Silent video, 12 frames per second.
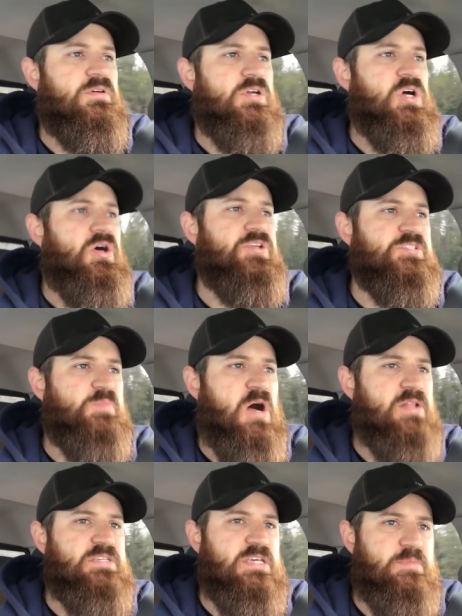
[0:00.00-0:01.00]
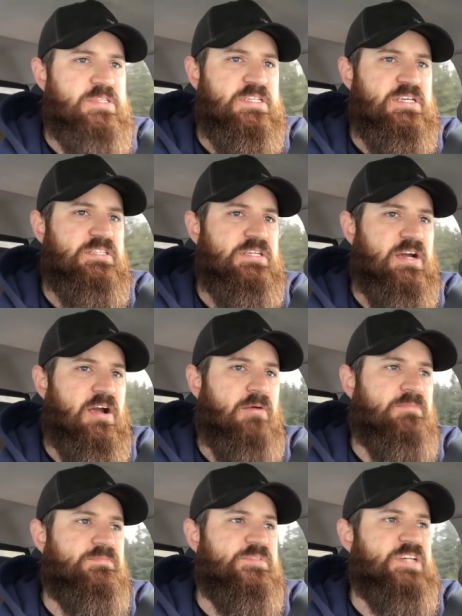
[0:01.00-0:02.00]
call it a small team. It's easier.
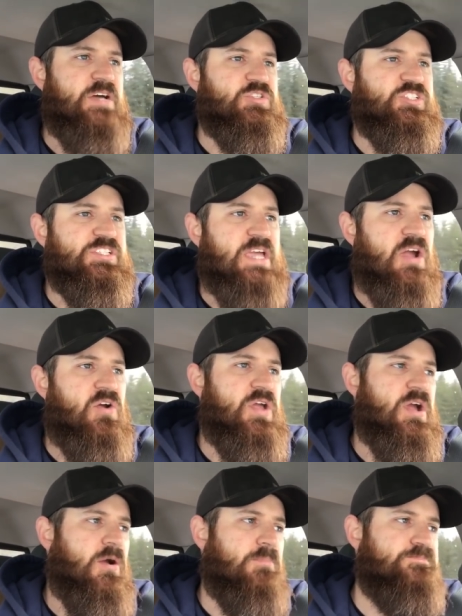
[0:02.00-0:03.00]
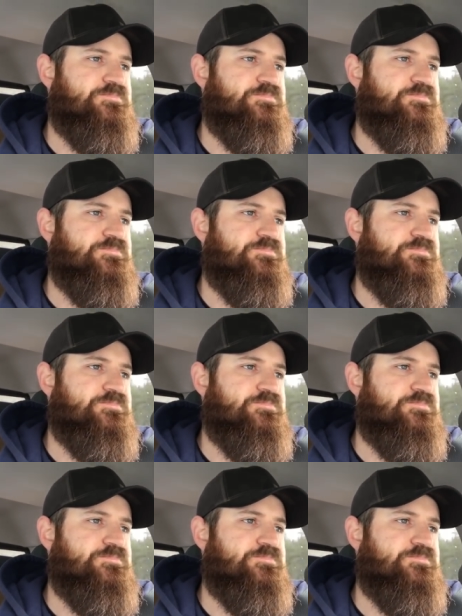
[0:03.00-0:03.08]
Sounds scarier.